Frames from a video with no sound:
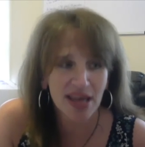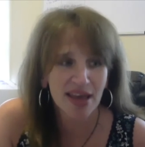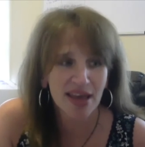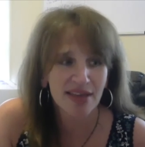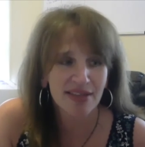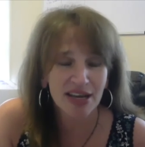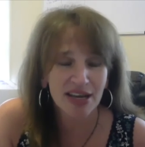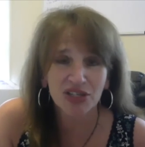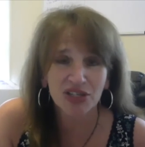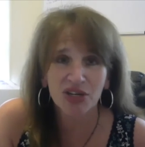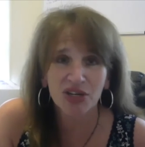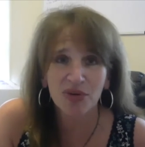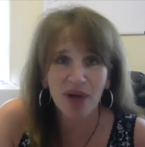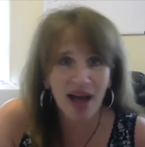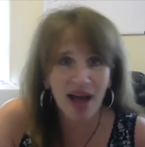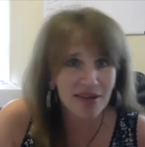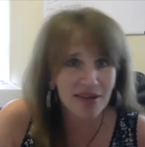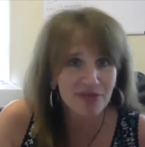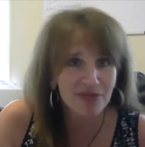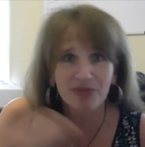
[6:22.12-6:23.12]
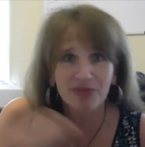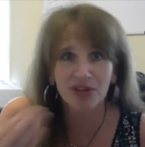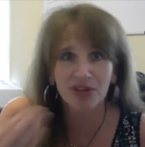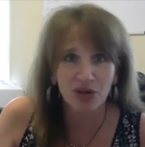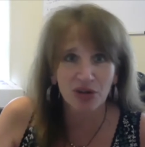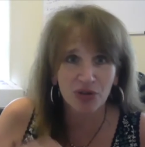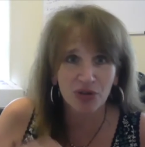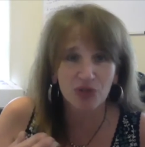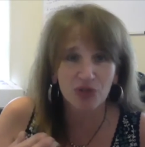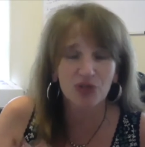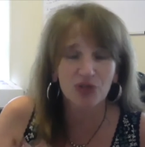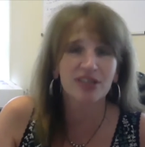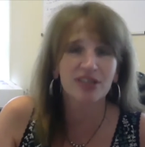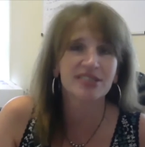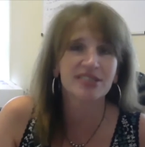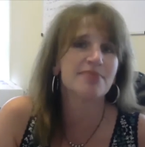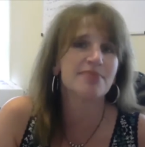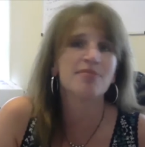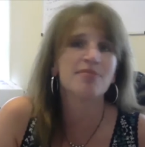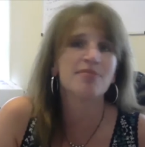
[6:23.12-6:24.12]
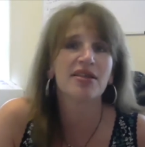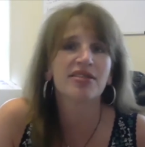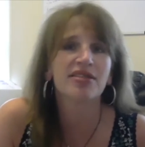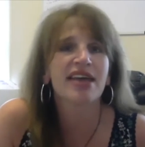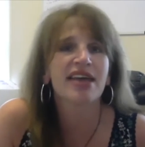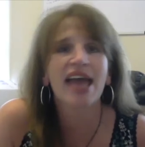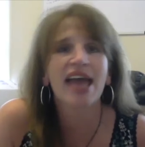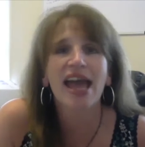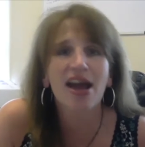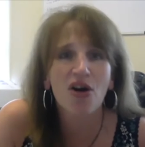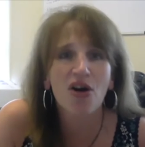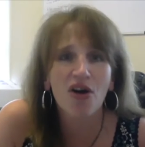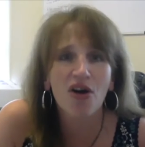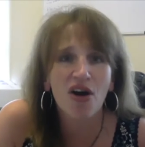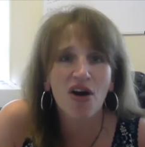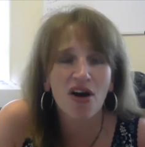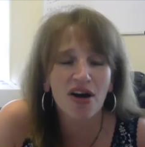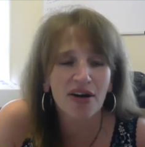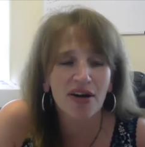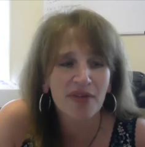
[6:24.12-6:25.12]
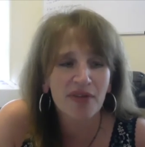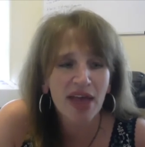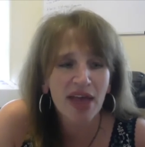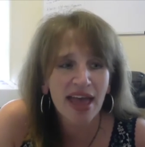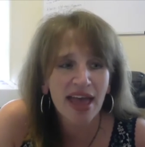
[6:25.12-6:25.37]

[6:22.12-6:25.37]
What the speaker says: They do have, you know, usually some monthly ARR,